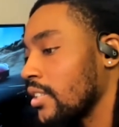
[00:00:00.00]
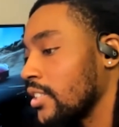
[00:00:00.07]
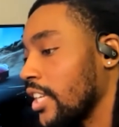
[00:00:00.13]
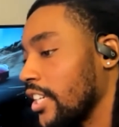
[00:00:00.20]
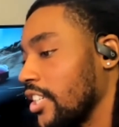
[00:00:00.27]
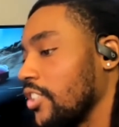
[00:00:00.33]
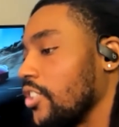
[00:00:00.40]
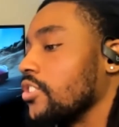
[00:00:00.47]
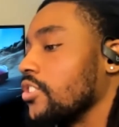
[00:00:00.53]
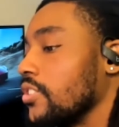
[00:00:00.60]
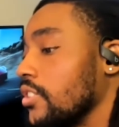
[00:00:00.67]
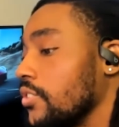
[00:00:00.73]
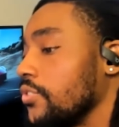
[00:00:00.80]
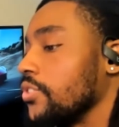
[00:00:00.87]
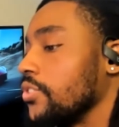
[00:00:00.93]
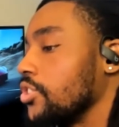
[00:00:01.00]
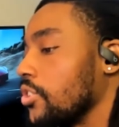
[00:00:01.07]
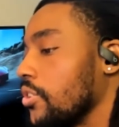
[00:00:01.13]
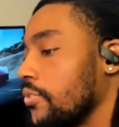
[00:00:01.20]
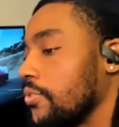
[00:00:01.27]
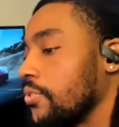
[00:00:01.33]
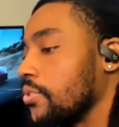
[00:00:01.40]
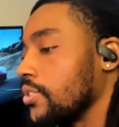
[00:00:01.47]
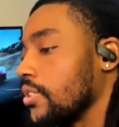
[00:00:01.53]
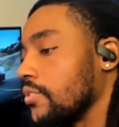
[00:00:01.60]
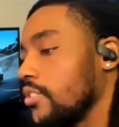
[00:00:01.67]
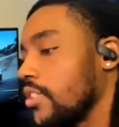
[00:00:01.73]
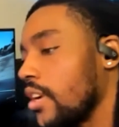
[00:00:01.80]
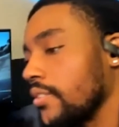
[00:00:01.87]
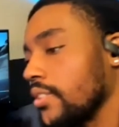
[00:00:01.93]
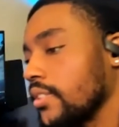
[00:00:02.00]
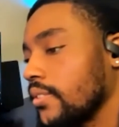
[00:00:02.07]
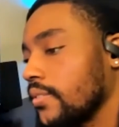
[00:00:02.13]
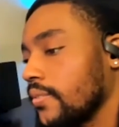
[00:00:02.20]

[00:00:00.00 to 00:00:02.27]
taking us to this future of full self-driving?